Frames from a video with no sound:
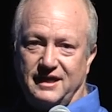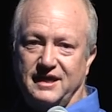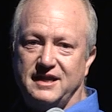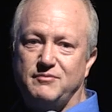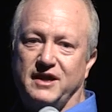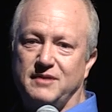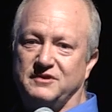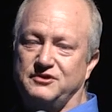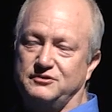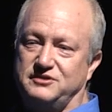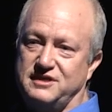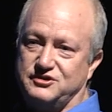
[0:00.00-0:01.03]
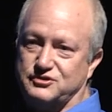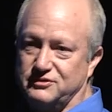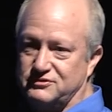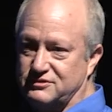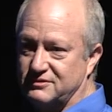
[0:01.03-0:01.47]
anybody but their
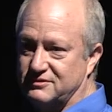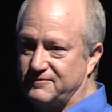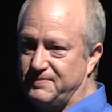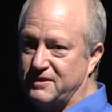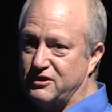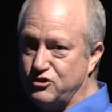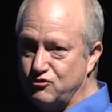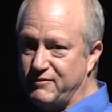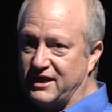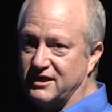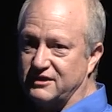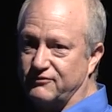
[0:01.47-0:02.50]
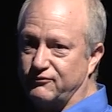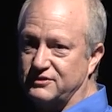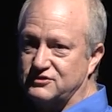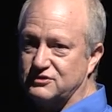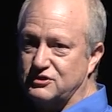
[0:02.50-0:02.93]
teachers. You make a
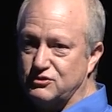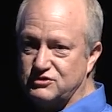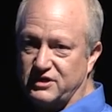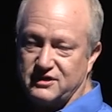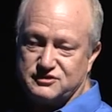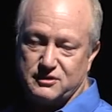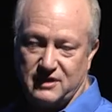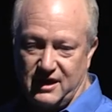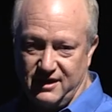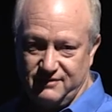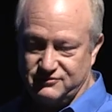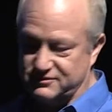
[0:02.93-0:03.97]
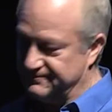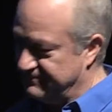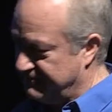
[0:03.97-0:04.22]
difference, you change their lives.